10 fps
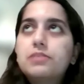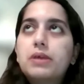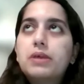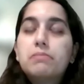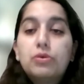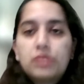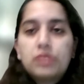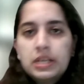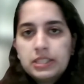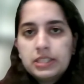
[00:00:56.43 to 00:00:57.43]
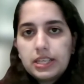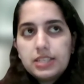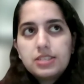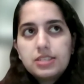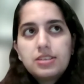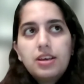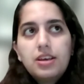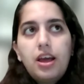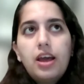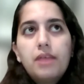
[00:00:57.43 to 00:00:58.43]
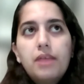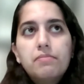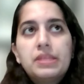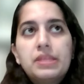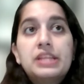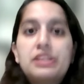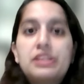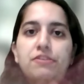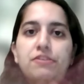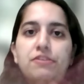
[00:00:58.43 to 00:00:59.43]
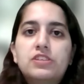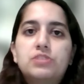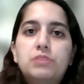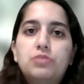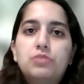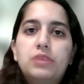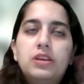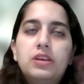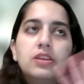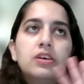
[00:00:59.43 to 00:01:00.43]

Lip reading: in both countries, the difference between